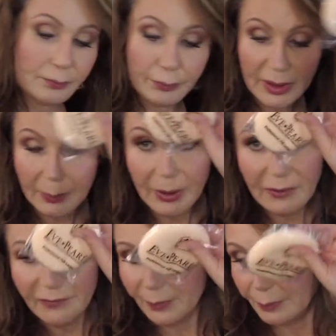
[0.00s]
Big
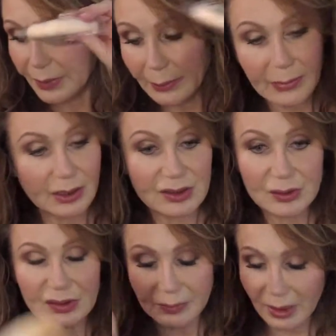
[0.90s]
puff, but I'm going to just
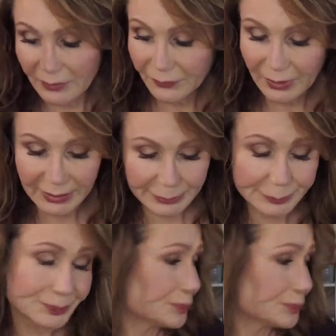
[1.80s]
use mine for now.